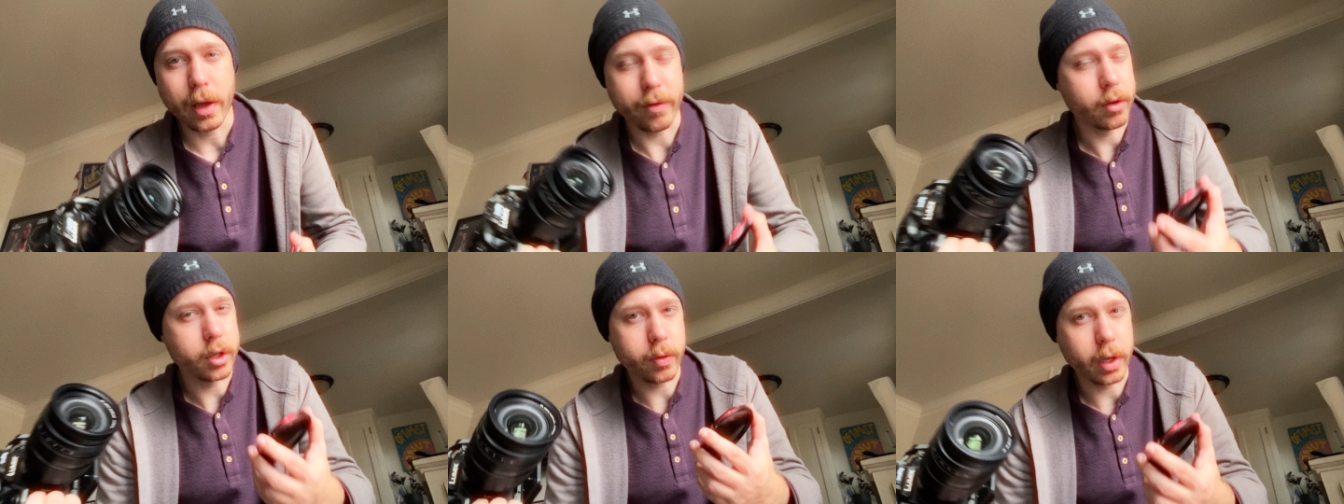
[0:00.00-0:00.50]

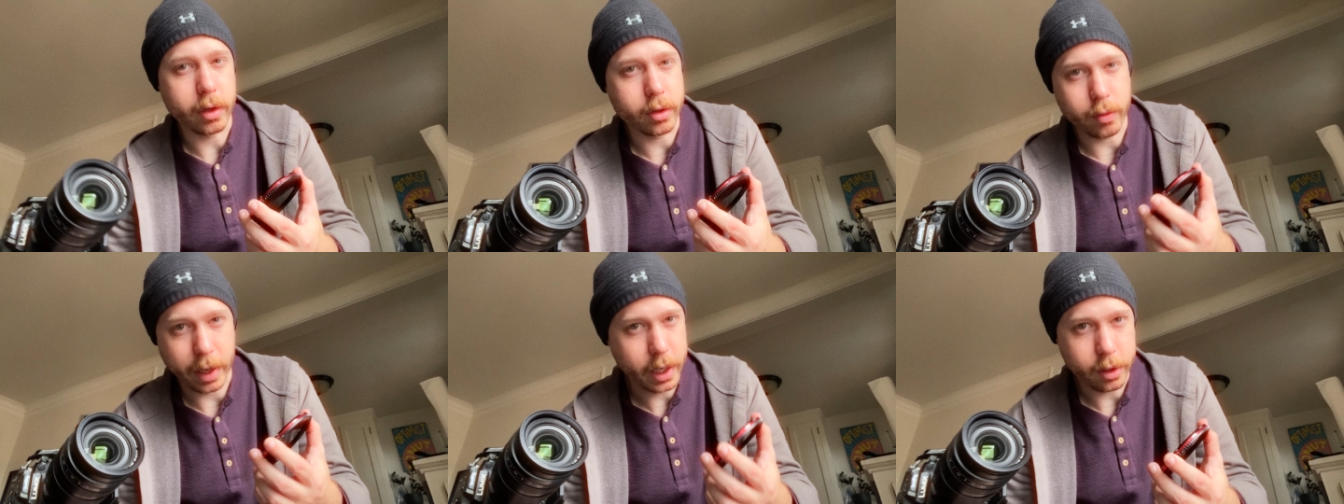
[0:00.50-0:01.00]
Like,
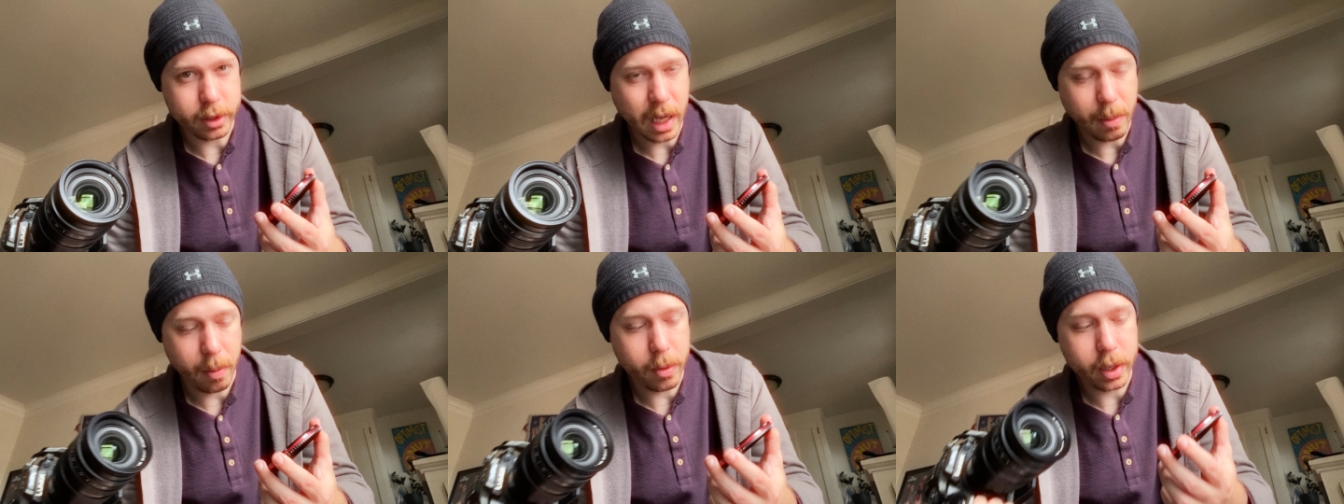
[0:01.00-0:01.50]
I've,
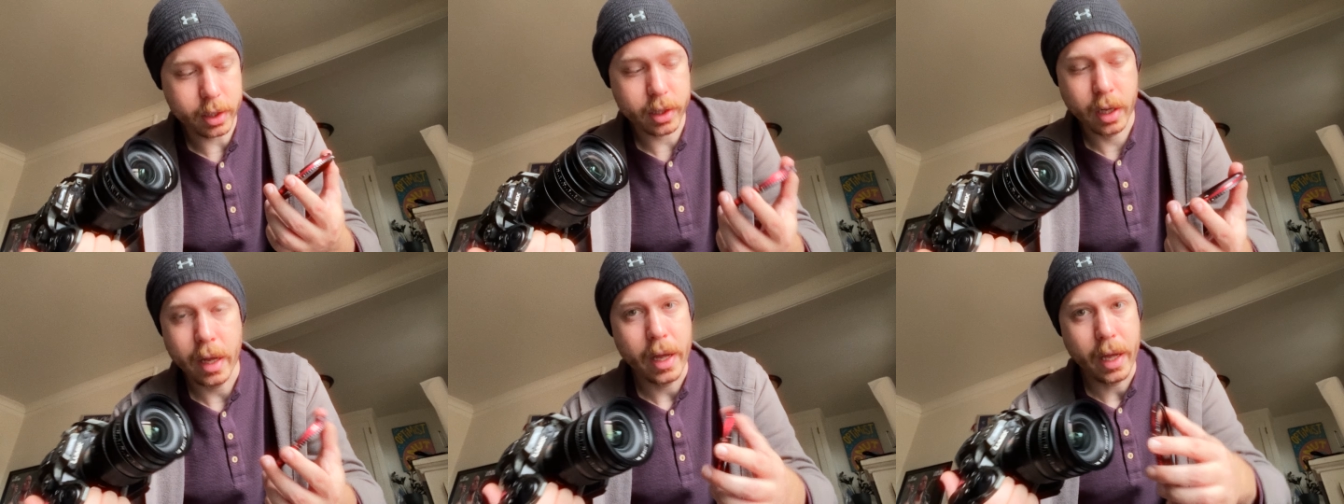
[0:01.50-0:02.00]
I've seen a
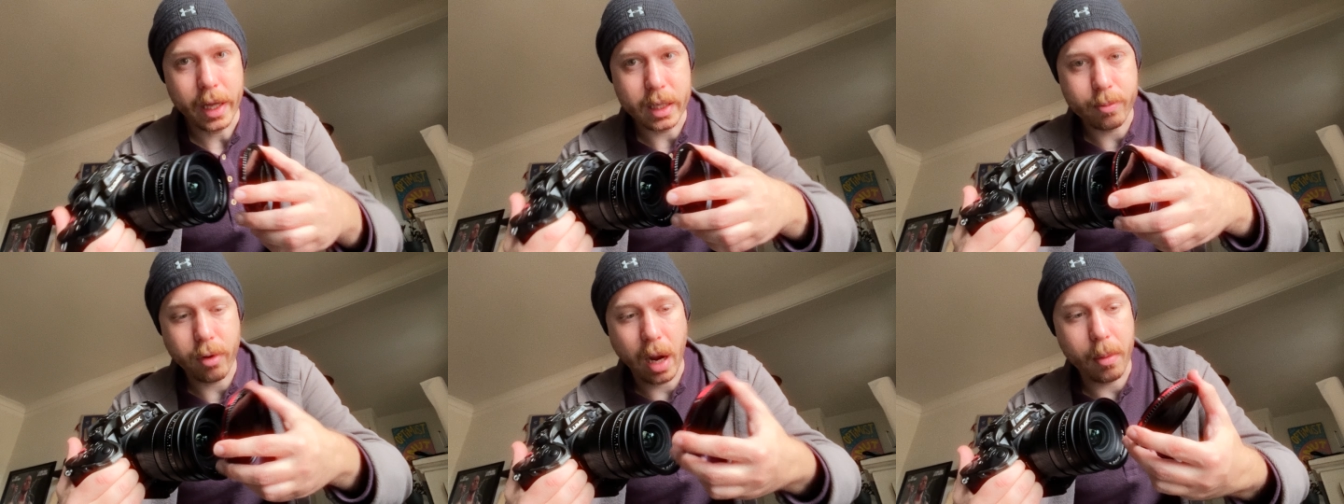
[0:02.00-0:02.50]
few
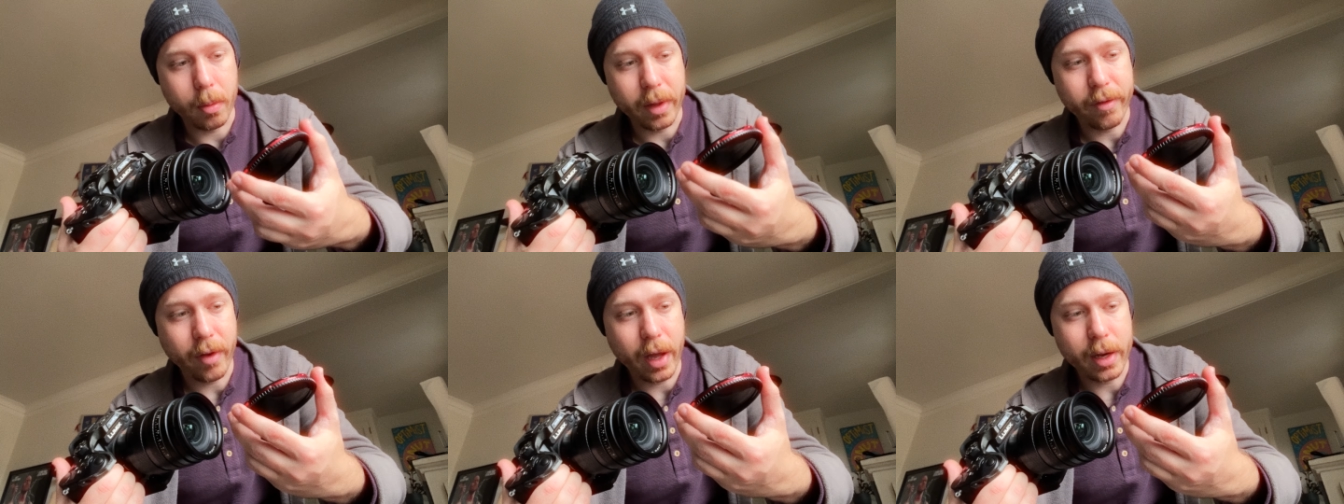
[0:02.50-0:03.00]
things
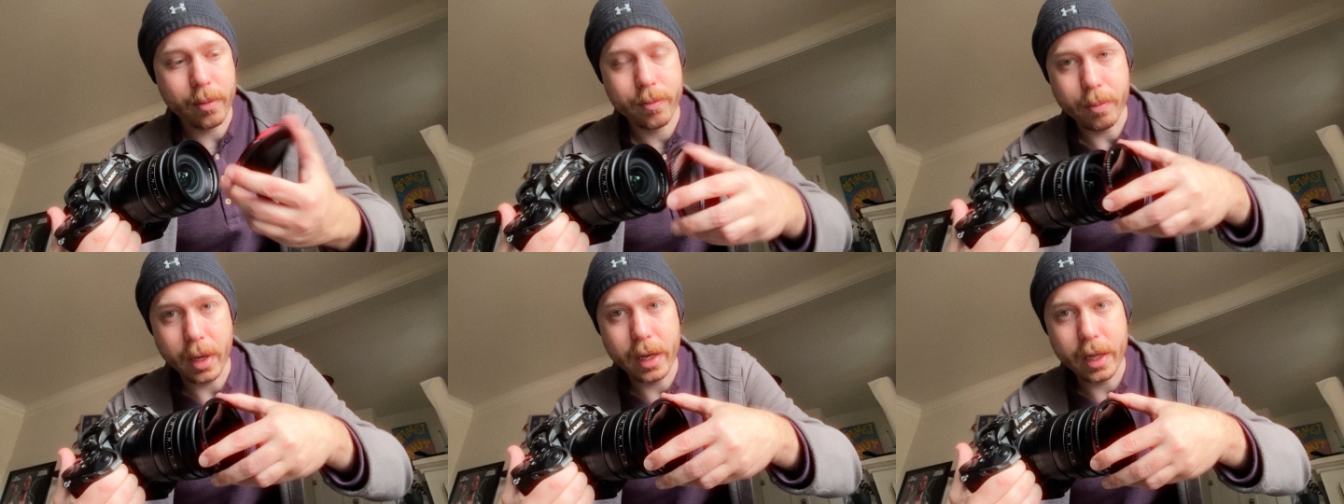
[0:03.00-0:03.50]
like this
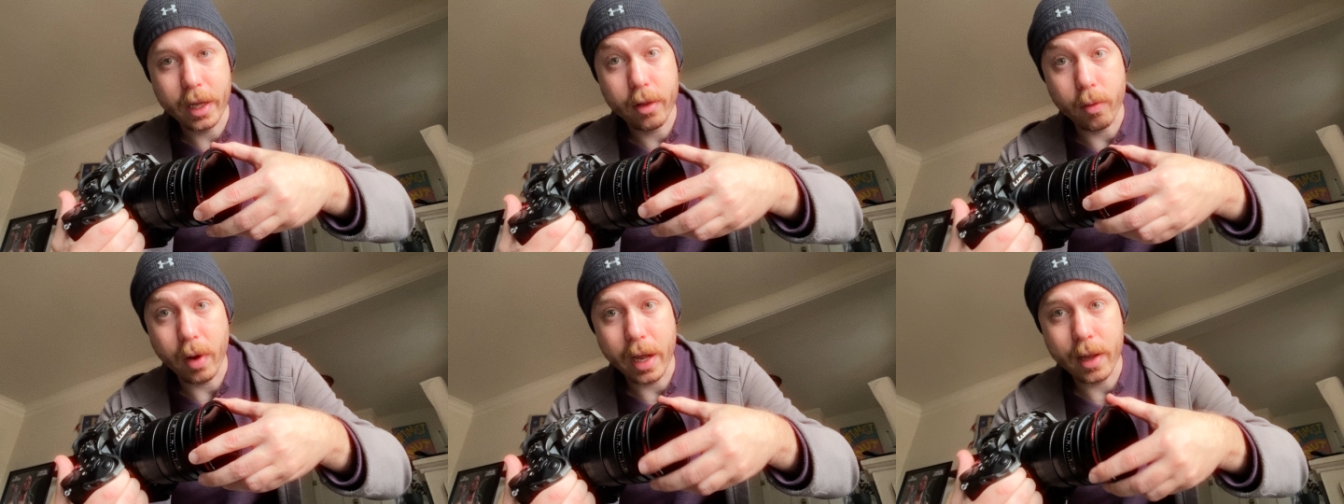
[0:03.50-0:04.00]
before. I think I
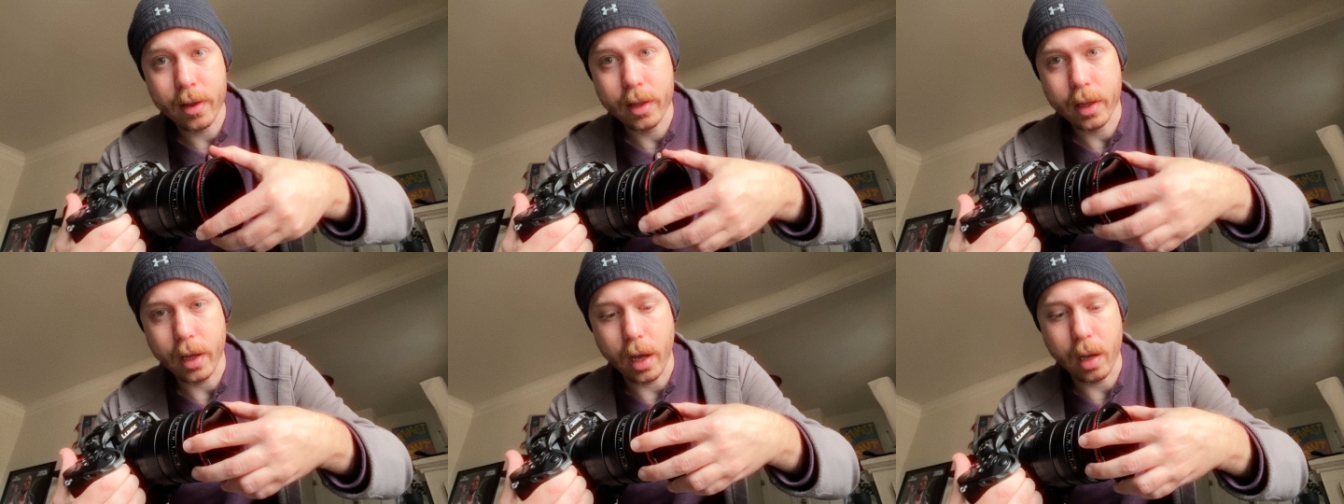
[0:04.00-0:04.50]
was aware
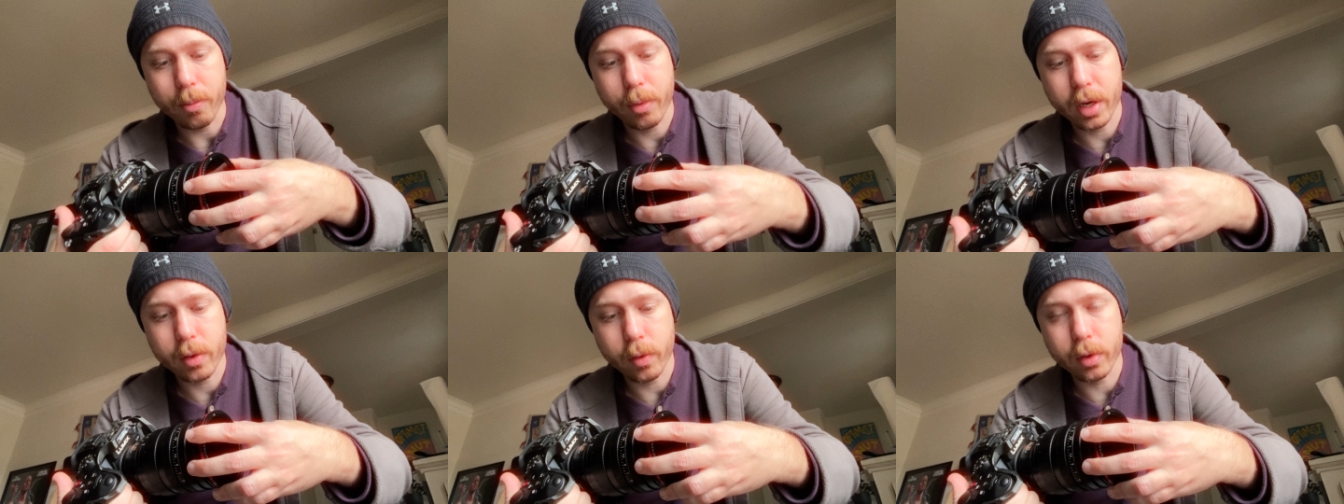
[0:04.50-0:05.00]
of the
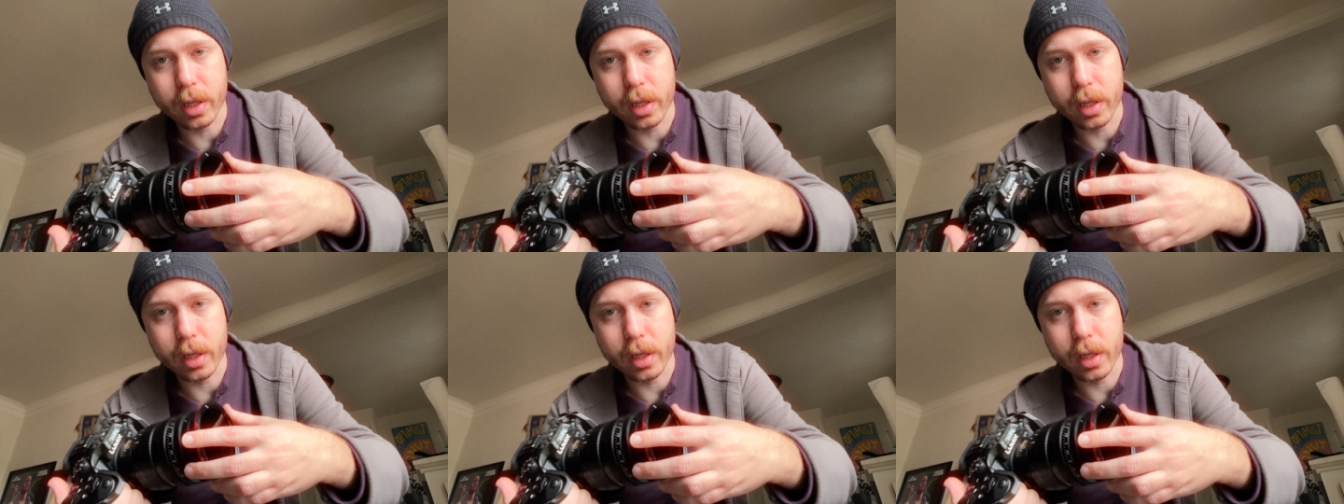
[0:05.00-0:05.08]
version one of